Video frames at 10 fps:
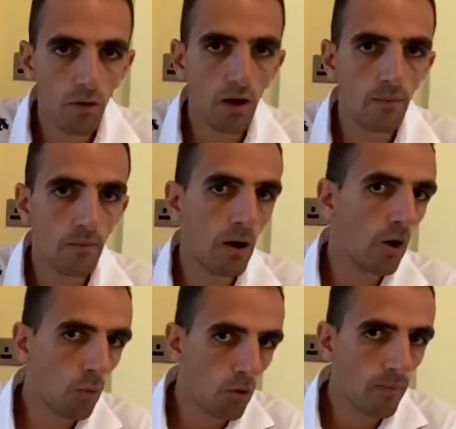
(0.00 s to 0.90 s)
a mile
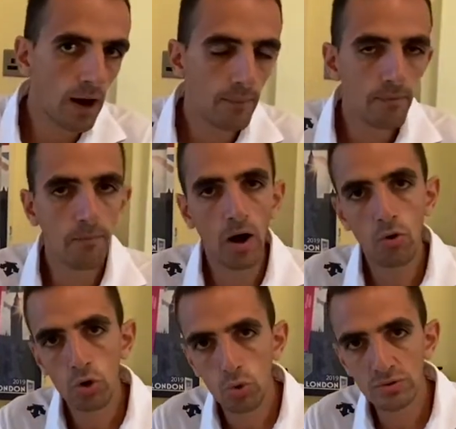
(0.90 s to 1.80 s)
warm up, mile
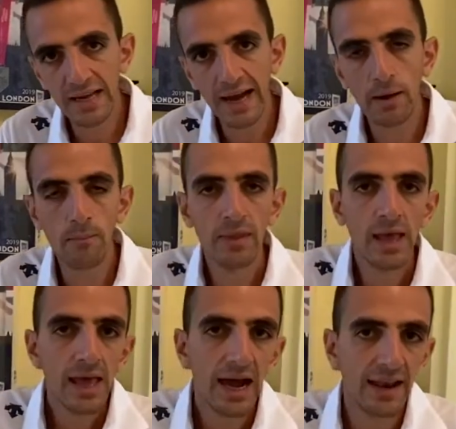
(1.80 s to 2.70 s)
cool down,
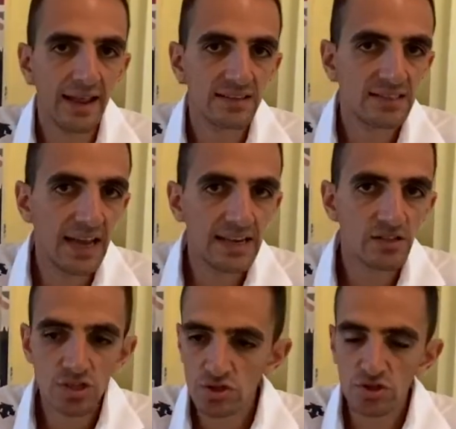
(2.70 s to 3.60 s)
and then 10
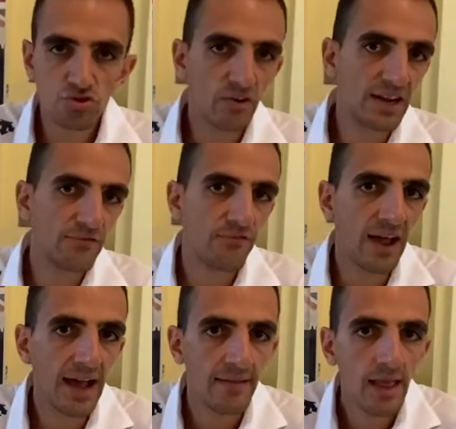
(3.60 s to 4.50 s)
straight
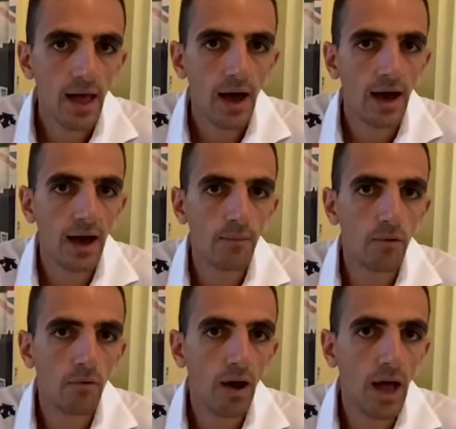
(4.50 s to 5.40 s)
flat
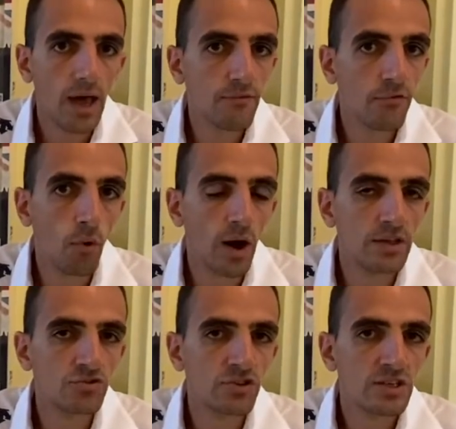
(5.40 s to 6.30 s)
um,
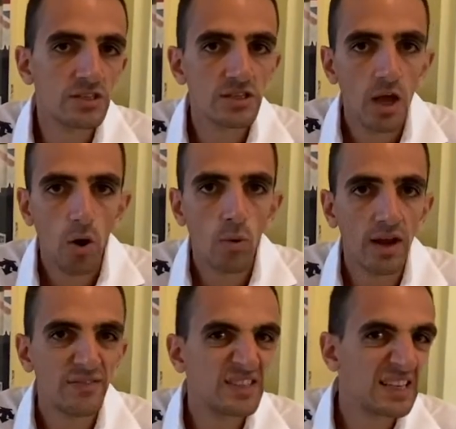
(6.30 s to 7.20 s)
400s
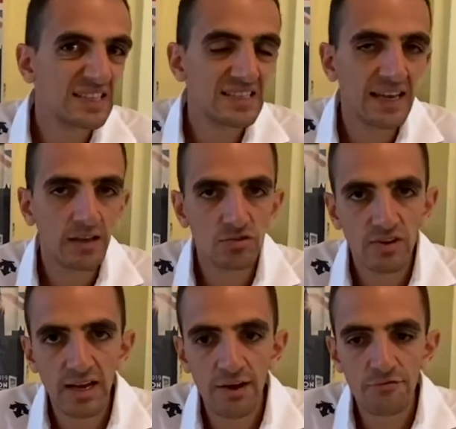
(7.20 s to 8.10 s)
with 60 seconds
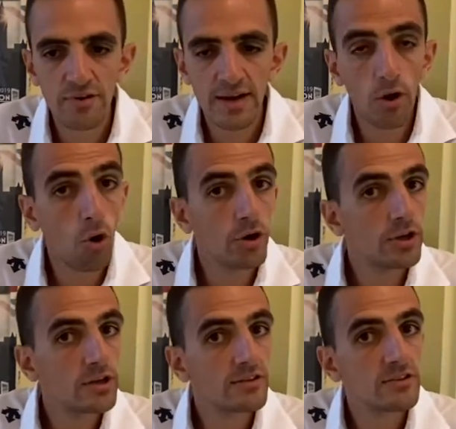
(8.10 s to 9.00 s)
recovery, or you
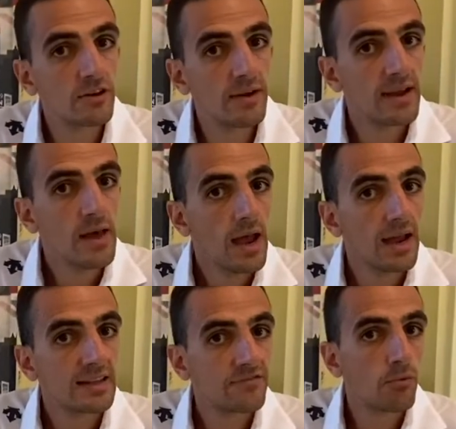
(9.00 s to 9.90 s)
can do it a
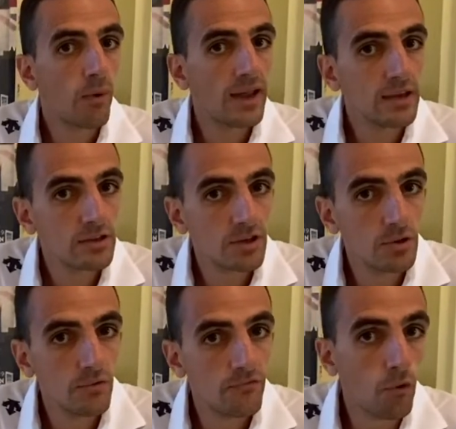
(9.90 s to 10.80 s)
different way. You could
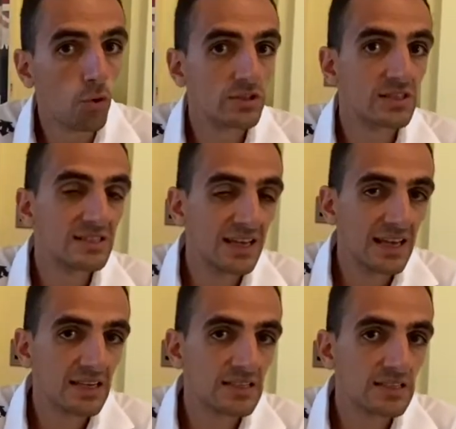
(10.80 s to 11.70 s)
do four to
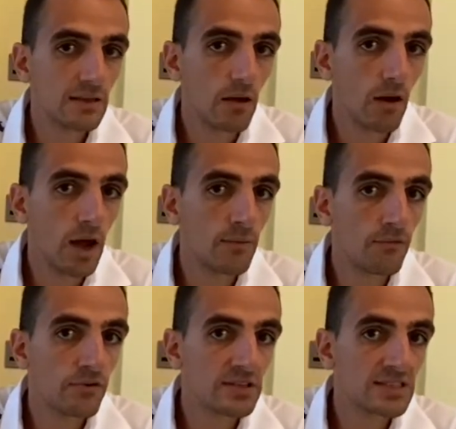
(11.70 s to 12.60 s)
six um,
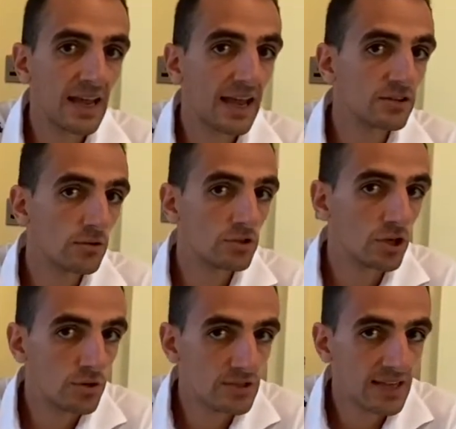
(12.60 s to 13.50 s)
for a set and do
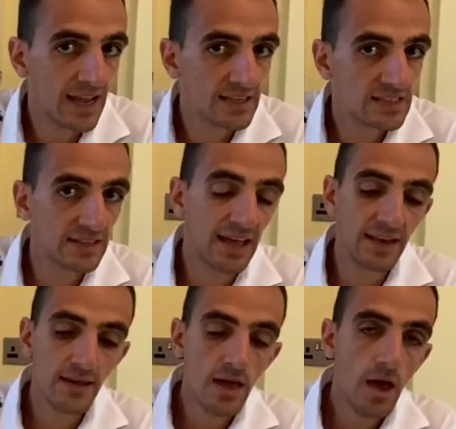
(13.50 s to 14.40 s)
two sets, and
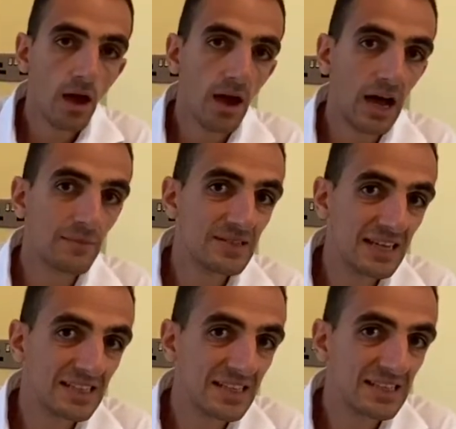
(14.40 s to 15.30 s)
then um,
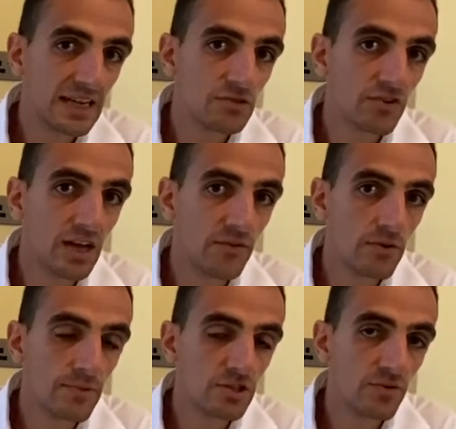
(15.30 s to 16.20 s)
60 seconds recovery
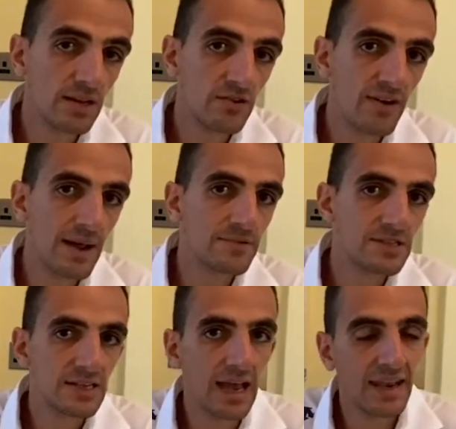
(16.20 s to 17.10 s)
between the
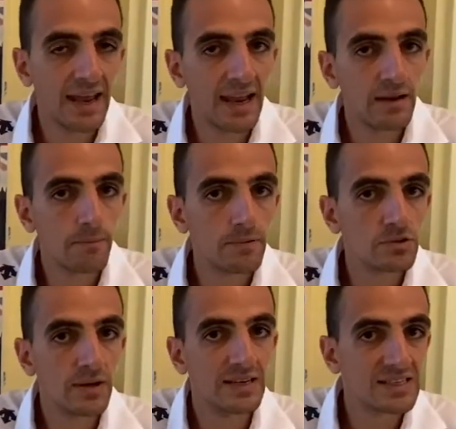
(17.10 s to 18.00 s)
reps, and then
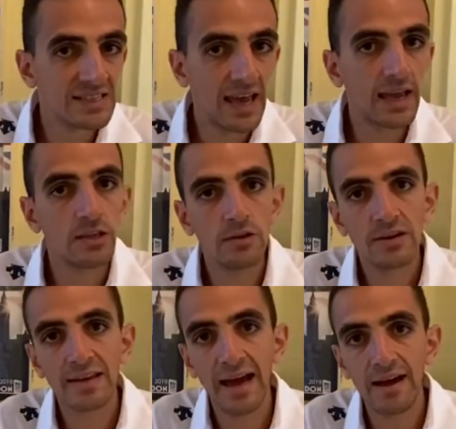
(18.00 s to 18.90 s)
between the set, you
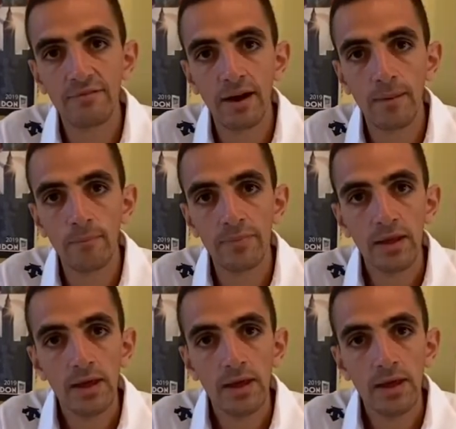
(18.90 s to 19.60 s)
could have um,